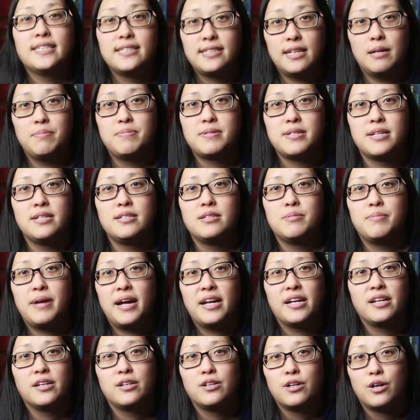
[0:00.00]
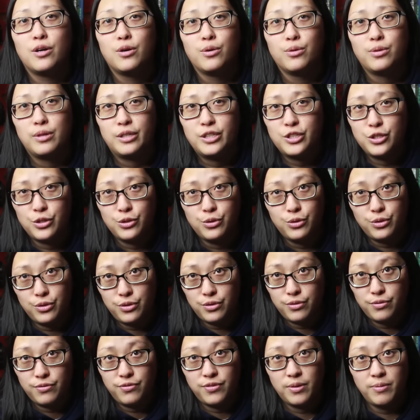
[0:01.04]
steps in, demanding to know the truth
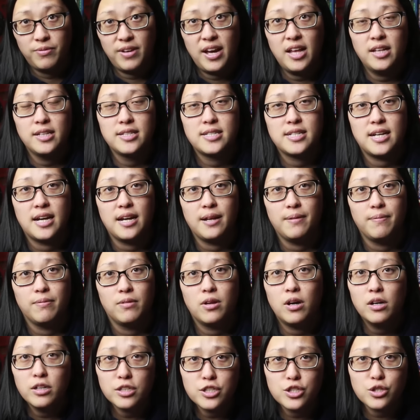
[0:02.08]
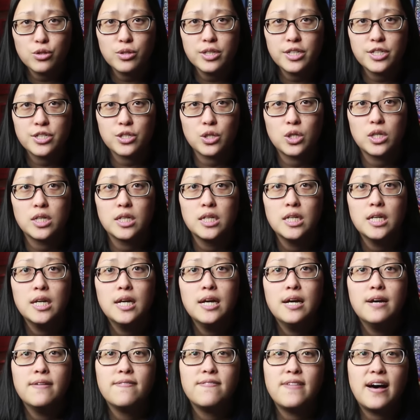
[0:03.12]
from Valentine. Long story short,
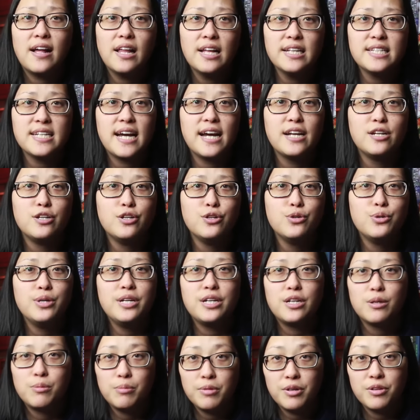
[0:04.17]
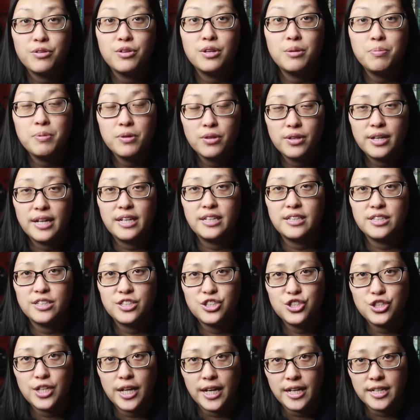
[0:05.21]
Valentine knew he could manipulate
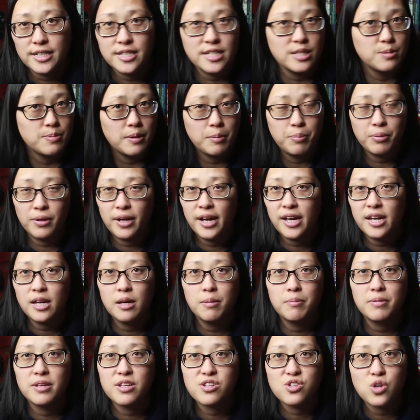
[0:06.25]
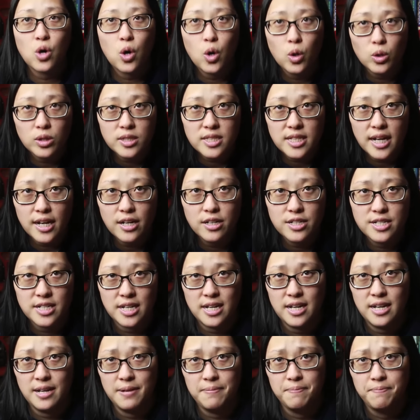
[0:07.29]
Jace. He's been playing him this whole entire
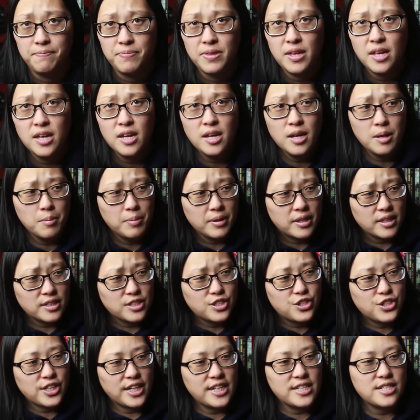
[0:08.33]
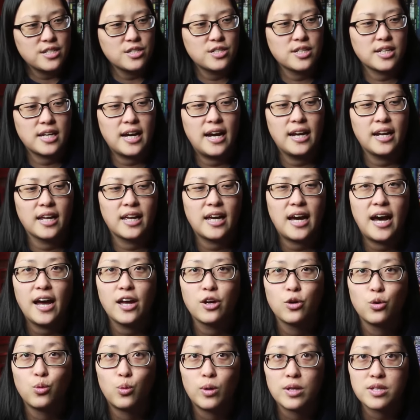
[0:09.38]
time because Jace is the kind of guy
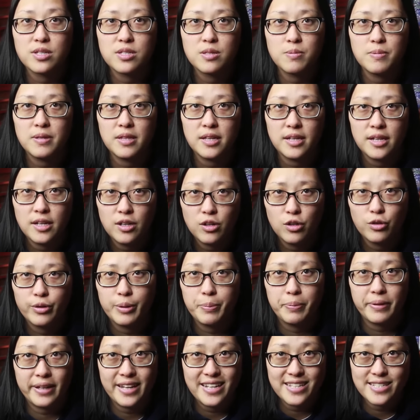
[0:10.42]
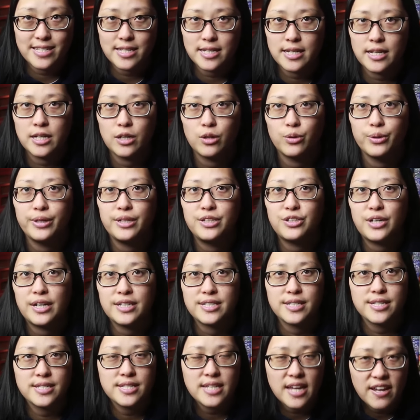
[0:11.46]
who wants to be the hero. He plays the hero. He tries
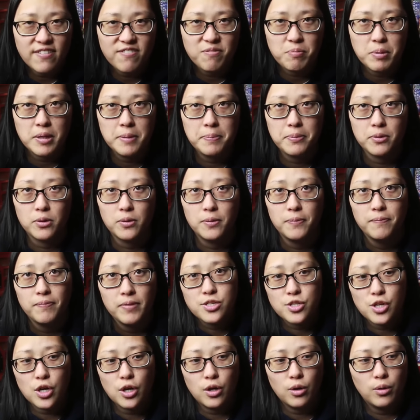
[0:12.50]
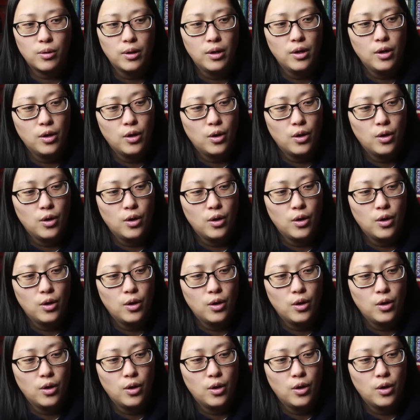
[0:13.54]
to save people. So